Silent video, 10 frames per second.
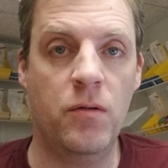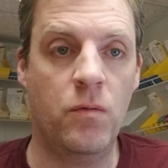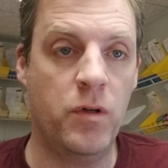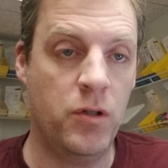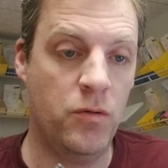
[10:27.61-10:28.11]

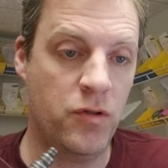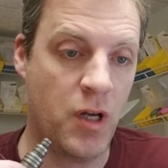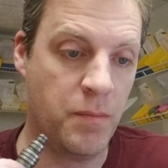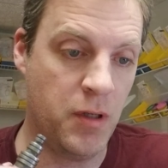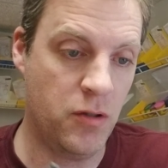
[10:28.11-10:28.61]
when you
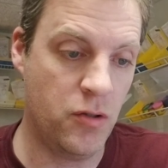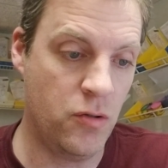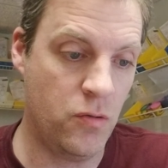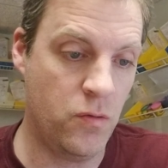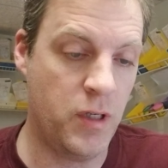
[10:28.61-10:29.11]
step
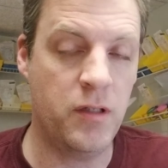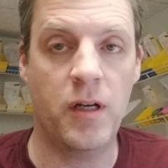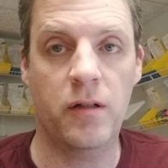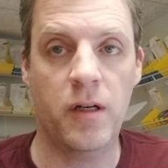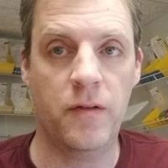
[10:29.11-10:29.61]
into a
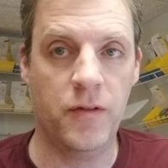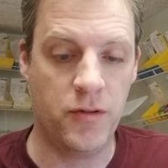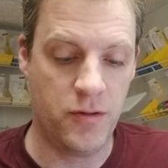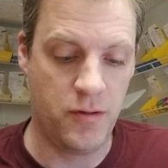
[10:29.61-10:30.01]
dental office.